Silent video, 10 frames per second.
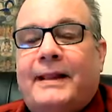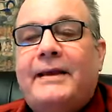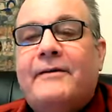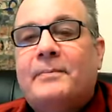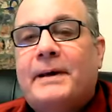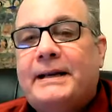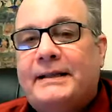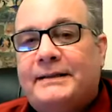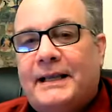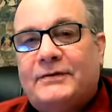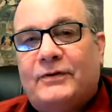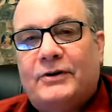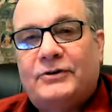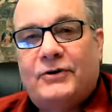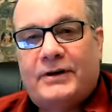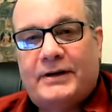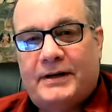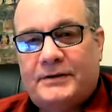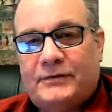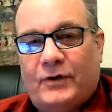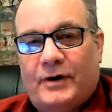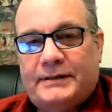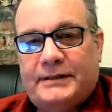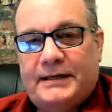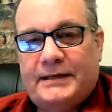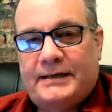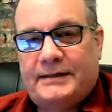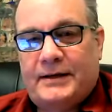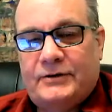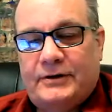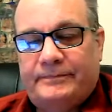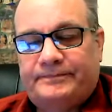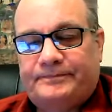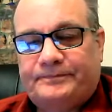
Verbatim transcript: Hey, everybody. Thanks for joining us for our Sunday session.